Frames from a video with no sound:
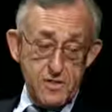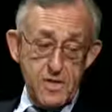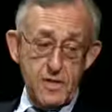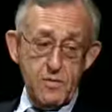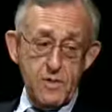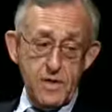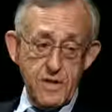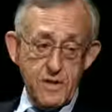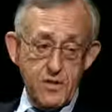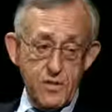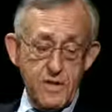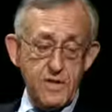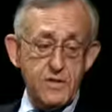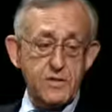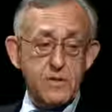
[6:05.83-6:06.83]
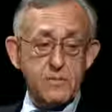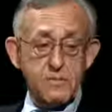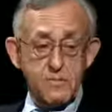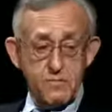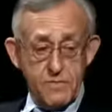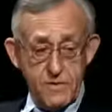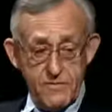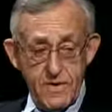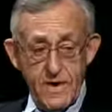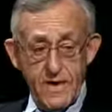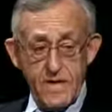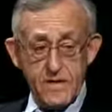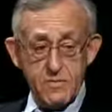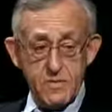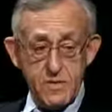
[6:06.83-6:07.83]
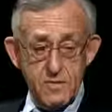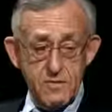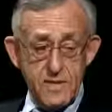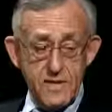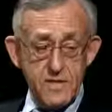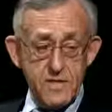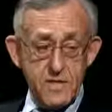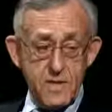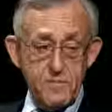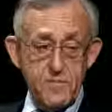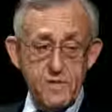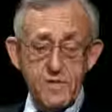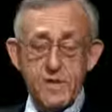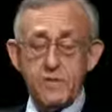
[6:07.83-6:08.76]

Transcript: they will agree to provide us with a blood sample.